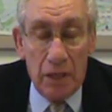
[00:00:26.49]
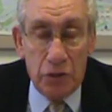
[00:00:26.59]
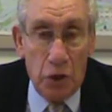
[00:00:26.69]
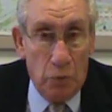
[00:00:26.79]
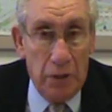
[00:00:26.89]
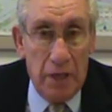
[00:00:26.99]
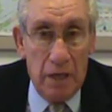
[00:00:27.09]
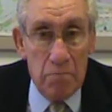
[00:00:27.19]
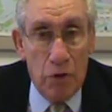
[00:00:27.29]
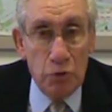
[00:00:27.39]
totally
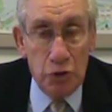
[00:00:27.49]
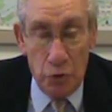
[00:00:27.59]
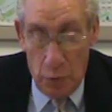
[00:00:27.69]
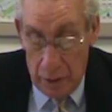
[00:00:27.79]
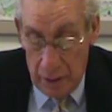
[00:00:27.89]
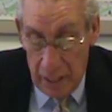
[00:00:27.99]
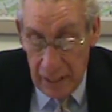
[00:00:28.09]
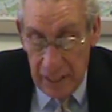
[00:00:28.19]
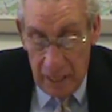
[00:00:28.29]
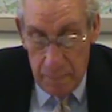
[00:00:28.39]
immerse you in the
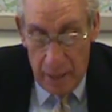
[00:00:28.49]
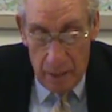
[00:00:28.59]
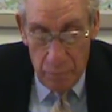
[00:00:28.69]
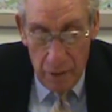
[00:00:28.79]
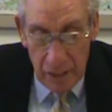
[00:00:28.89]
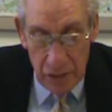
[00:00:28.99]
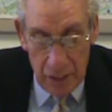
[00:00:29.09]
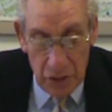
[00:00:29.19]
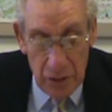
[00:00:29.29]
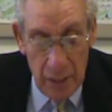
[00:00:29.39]
edTPA
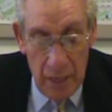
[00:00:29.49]
process,